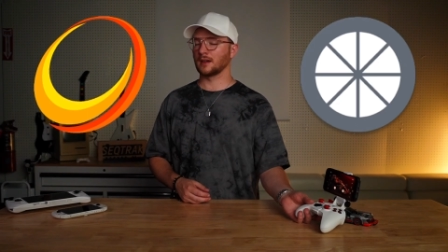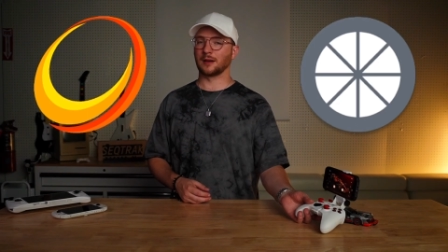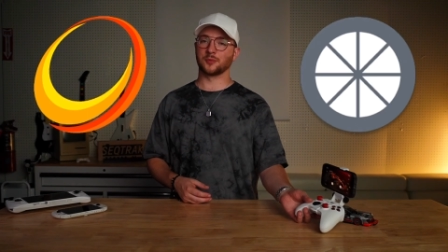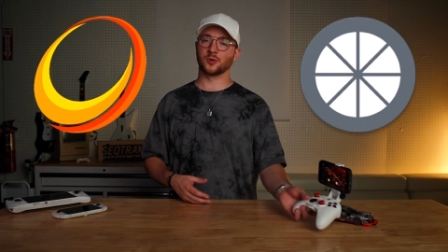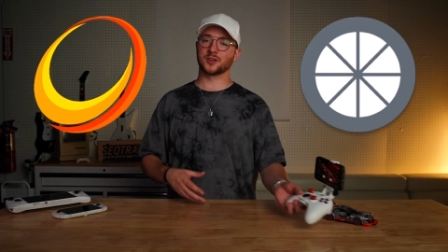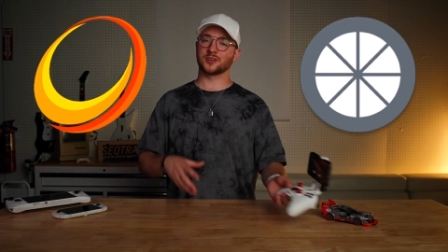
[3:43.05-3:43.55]

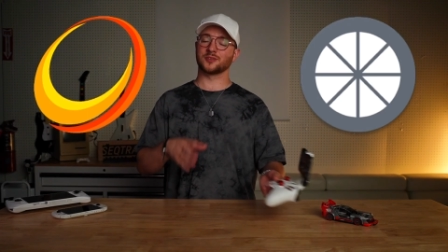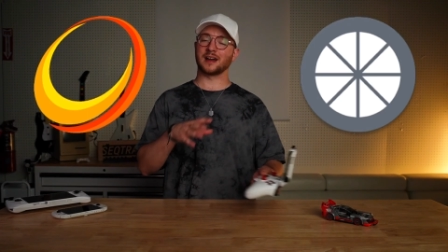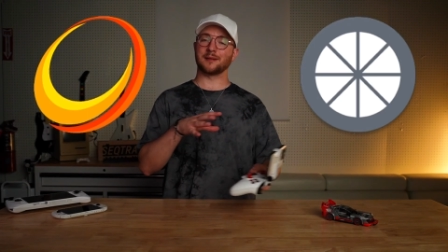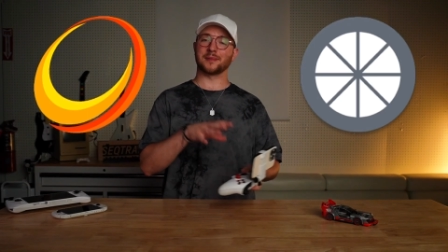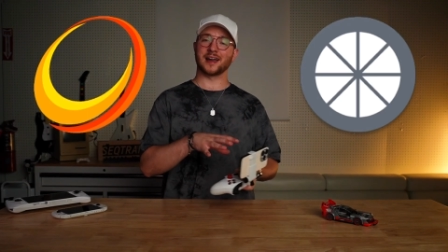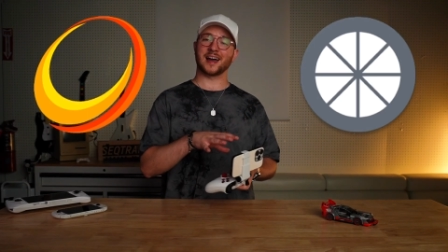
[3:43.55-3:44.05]
I'm going to
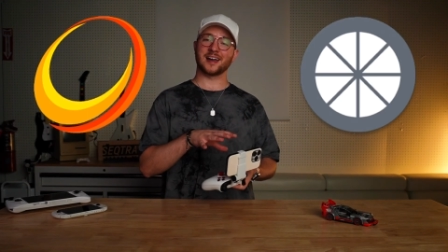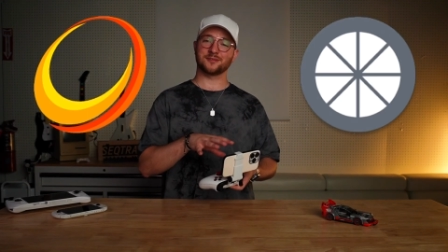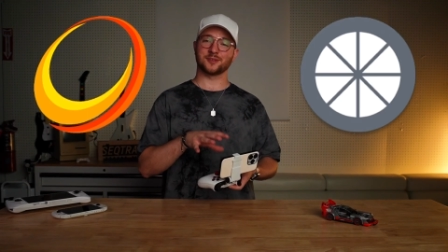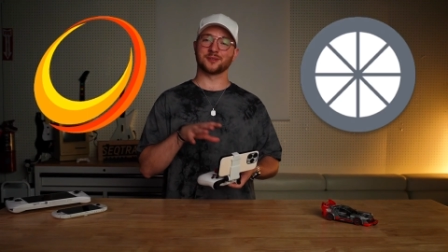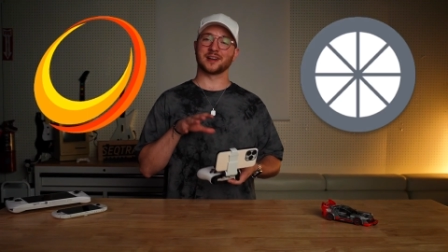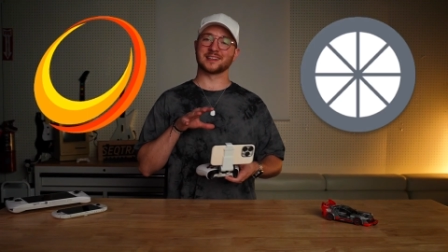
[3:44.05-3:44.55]
grab my
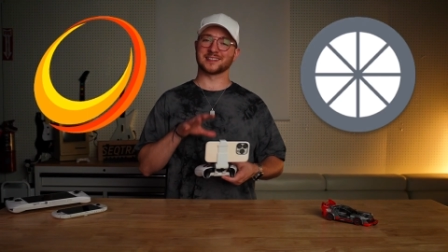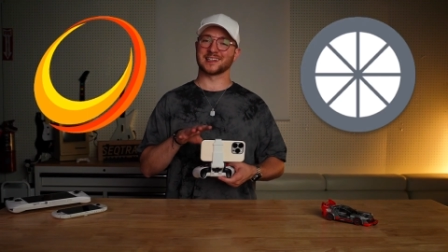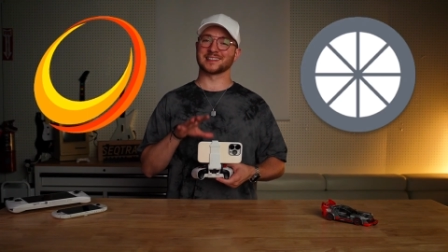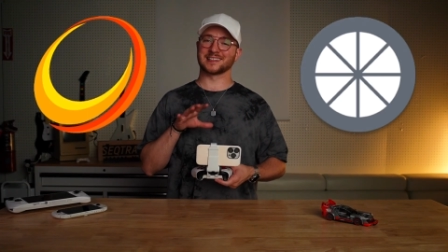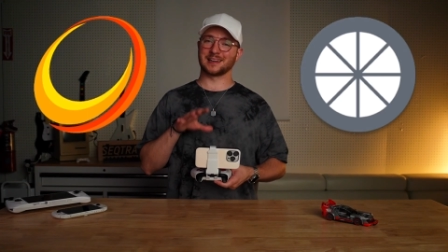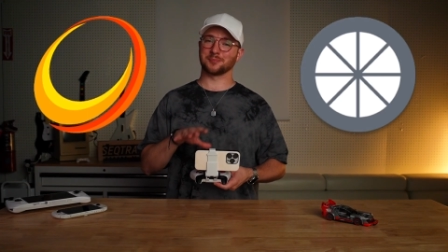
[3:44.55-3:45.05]
iPhone as an
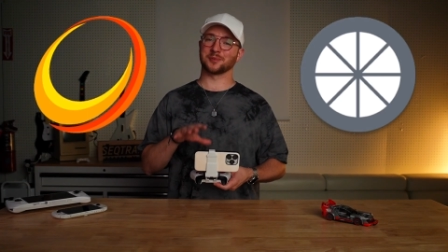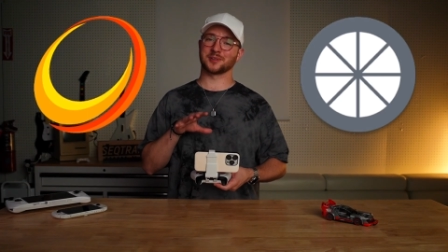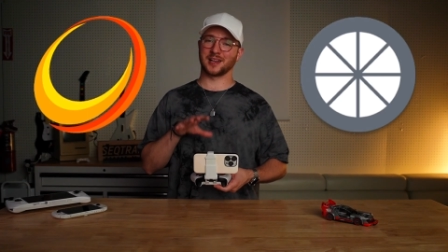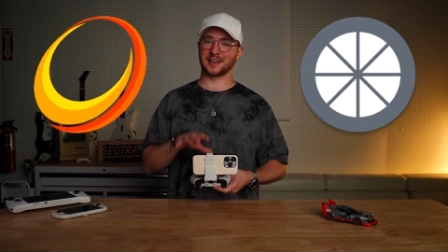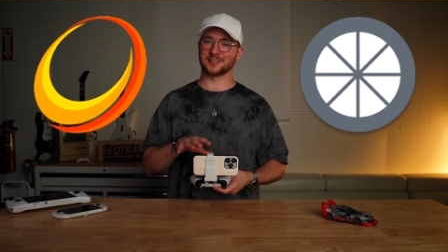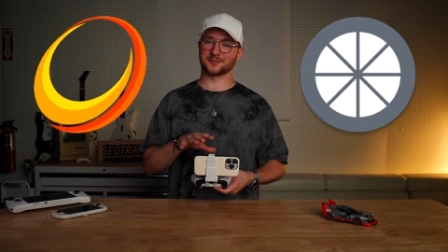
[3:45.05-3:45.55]
example client